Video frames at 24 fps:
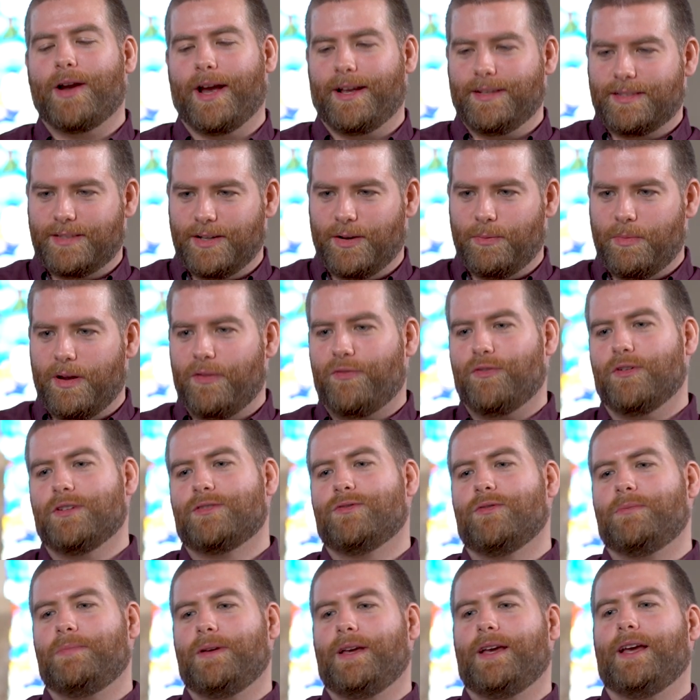okay, so my first
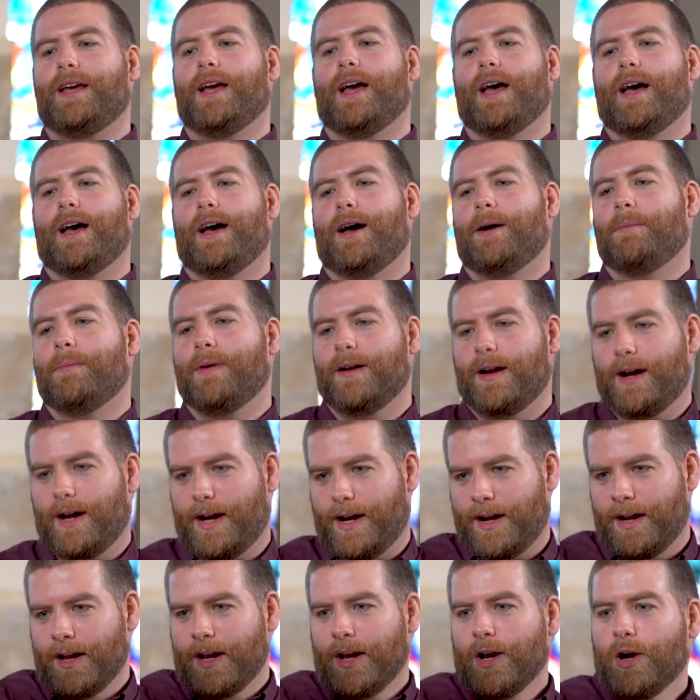would be um,
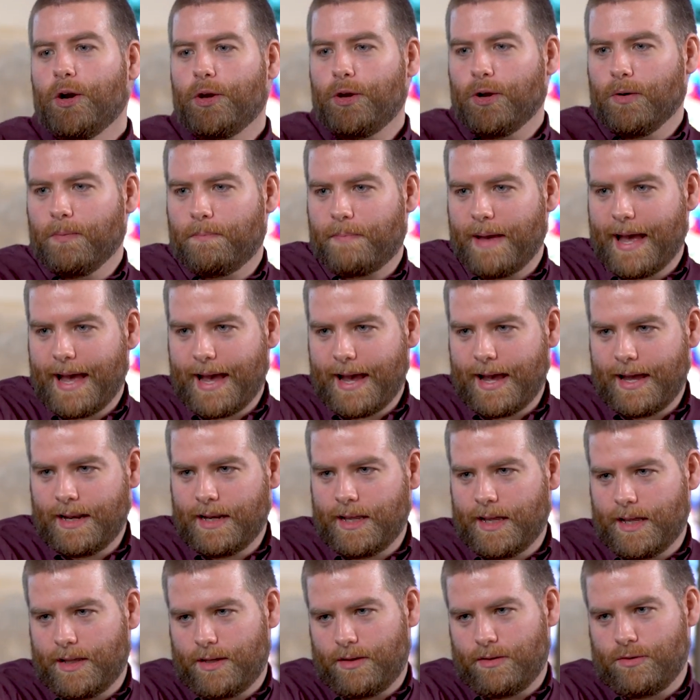uh, you're bad
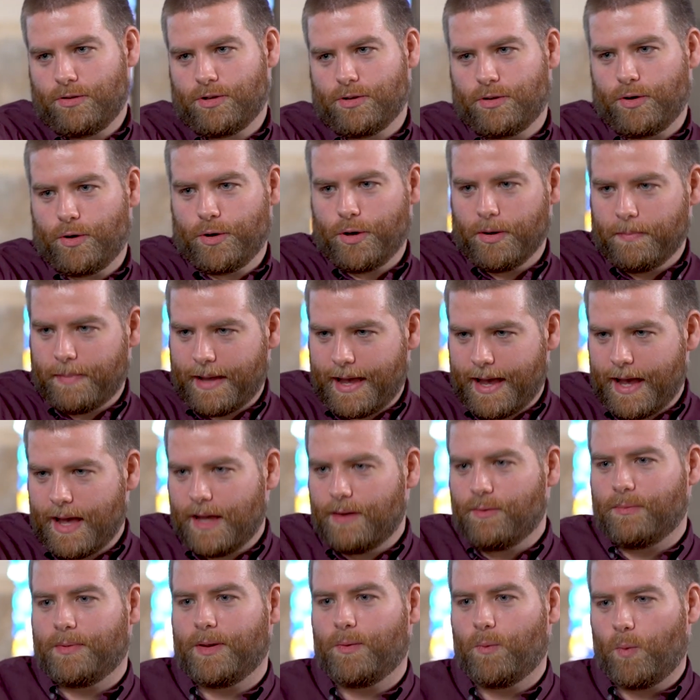and you should know you're bad
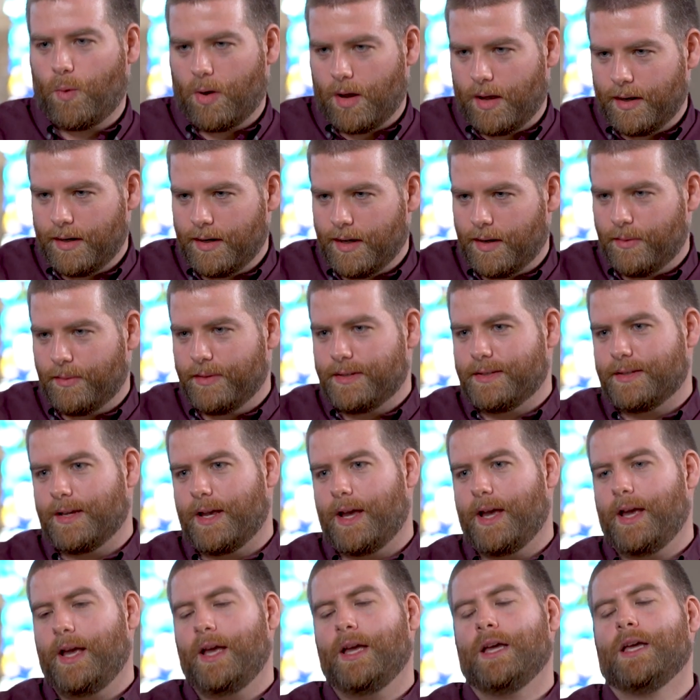would be one, I would
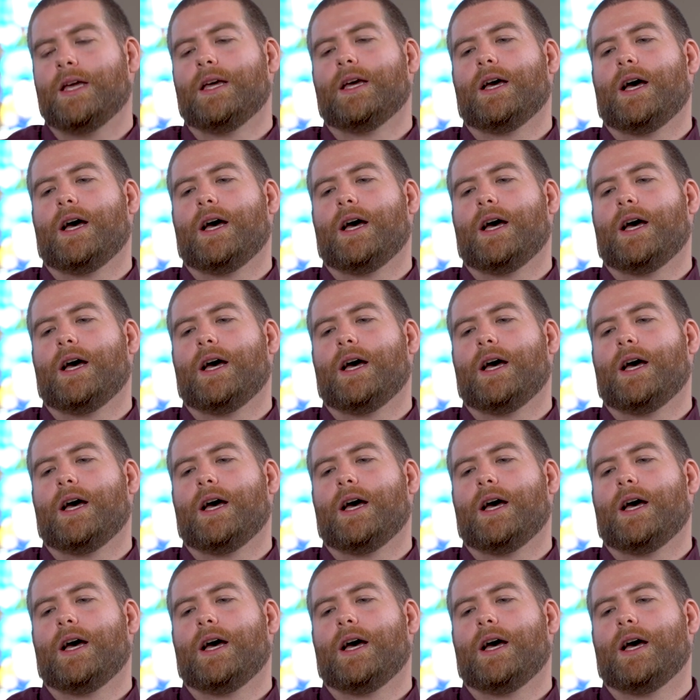say.